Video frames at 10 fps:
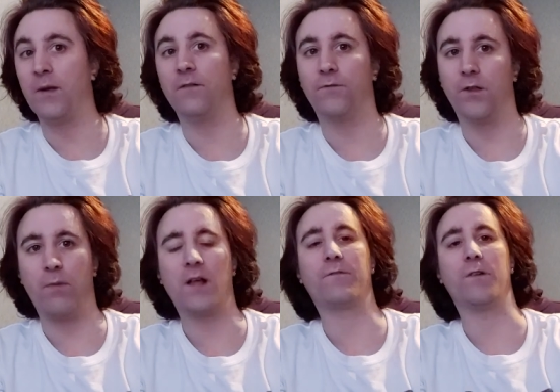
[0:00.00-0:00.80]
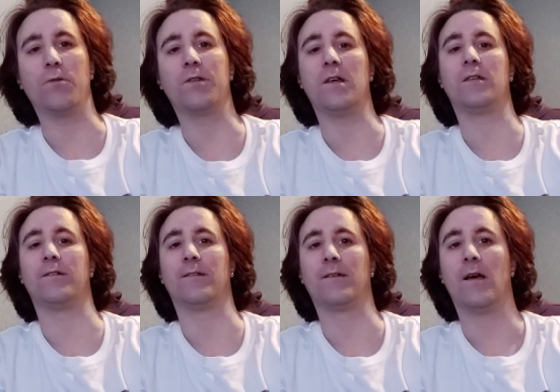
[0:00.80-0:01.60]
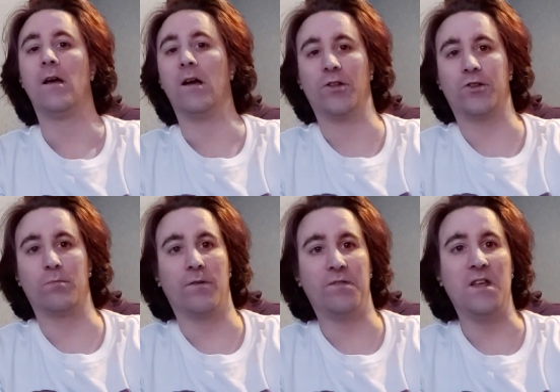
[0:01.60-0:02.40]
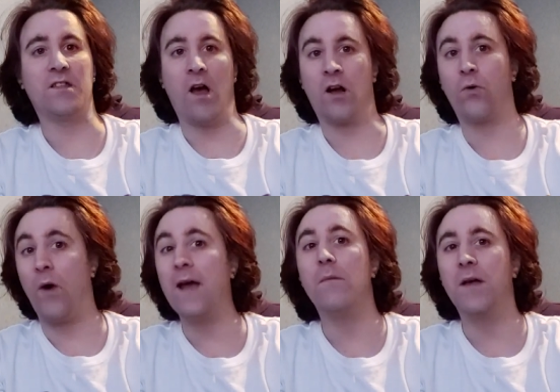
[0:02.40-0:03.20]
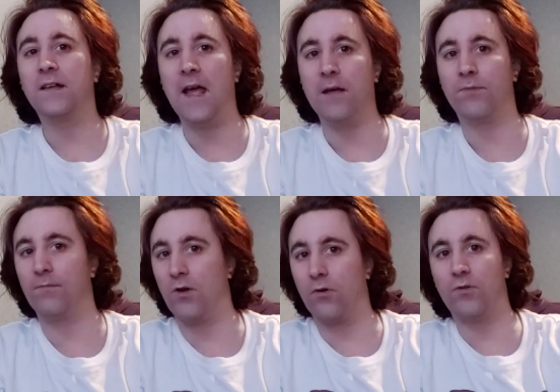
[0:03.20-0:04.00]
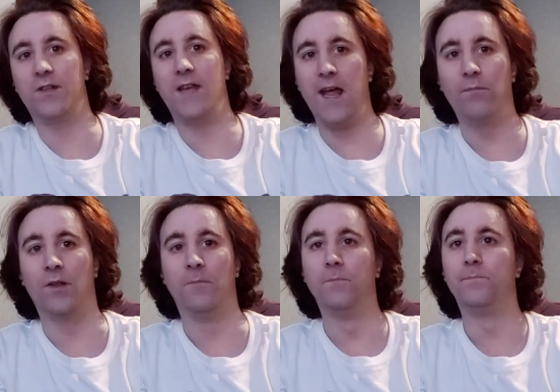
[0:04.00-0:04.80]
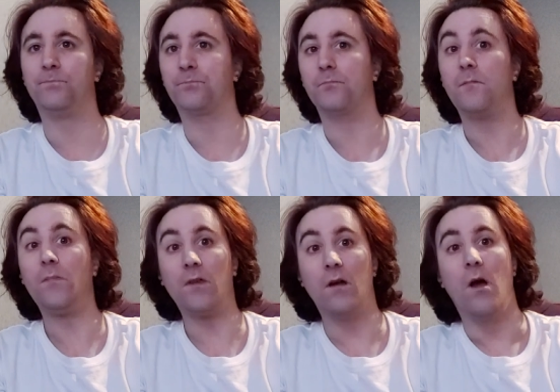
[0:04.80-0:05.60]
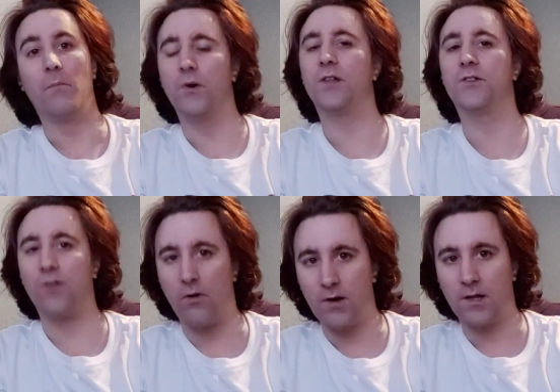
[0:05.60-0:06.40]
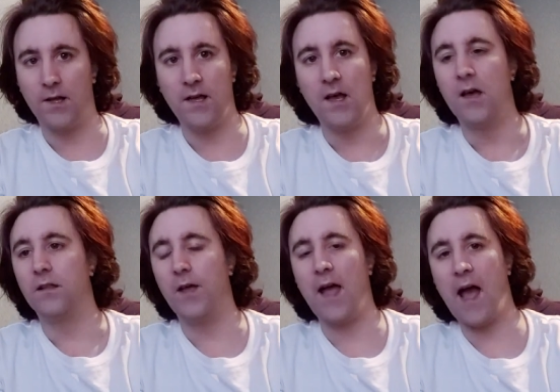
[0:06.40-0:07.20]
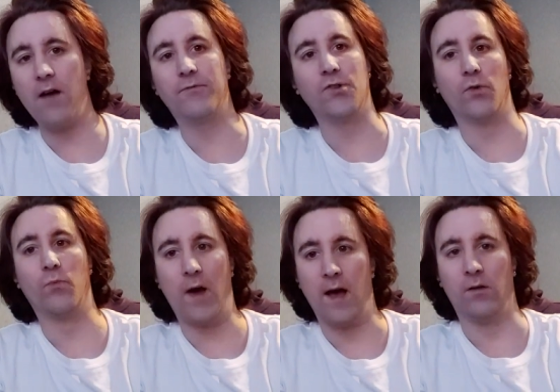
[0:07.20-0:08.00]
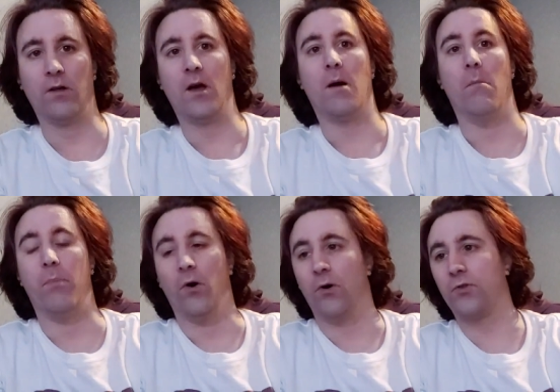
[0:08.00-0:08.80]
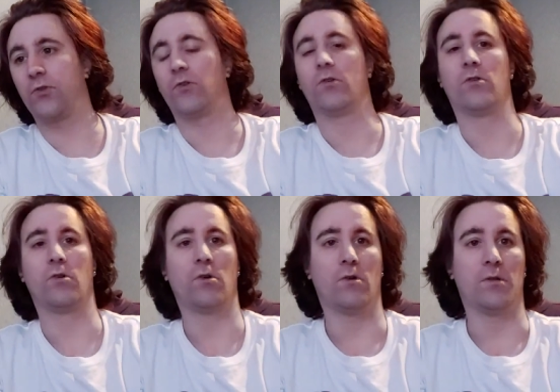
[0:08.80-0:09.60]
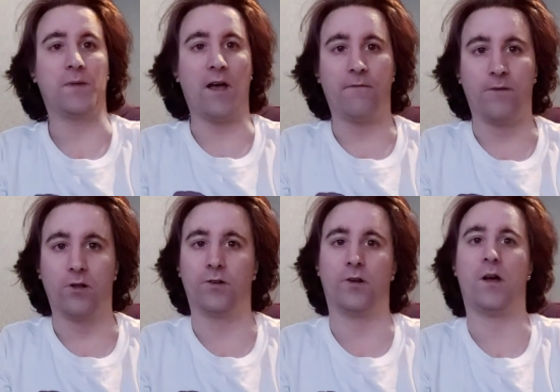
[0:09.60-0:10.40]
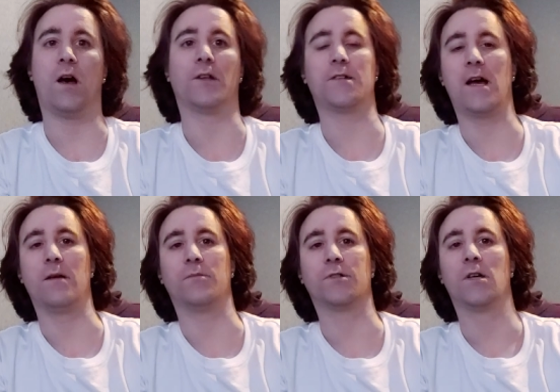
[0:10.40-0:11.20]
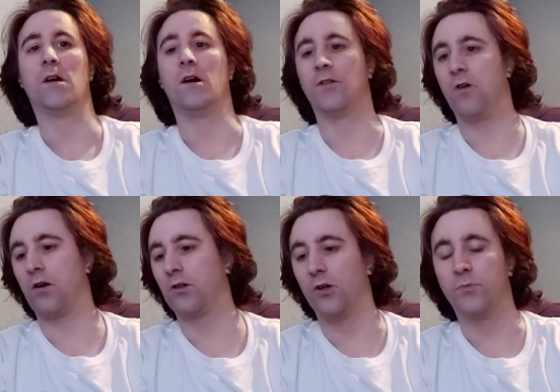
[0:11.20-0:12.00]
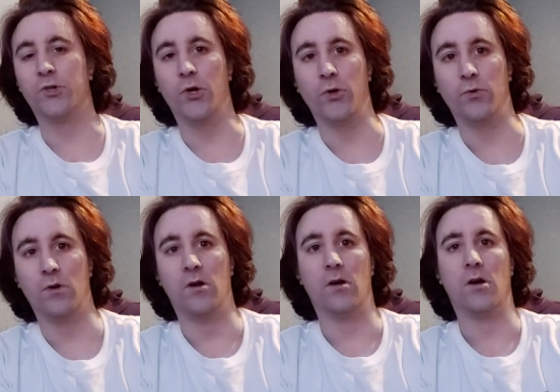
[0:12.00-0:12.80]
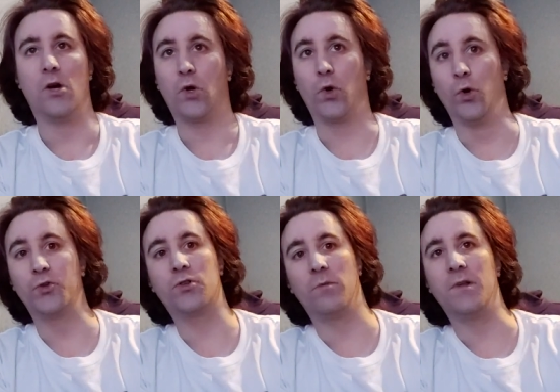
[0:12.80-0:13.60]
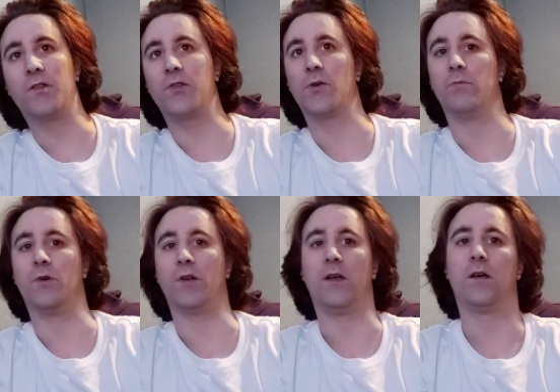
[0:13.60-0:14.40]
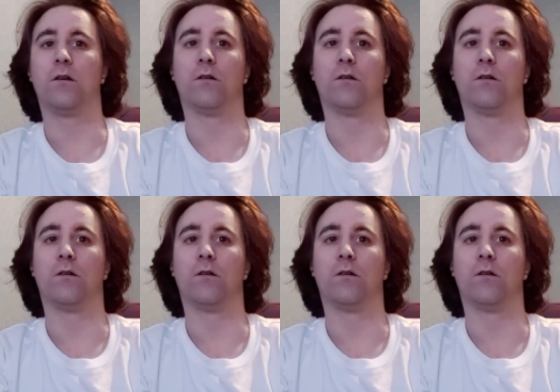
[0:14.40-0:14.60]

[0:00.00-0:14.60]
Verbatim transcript: been for the past few seasons. And some of these are quite big names. I'm not going to name them, but historically they have done well, but they have fallen on hard times. And there are clubs who could come into some money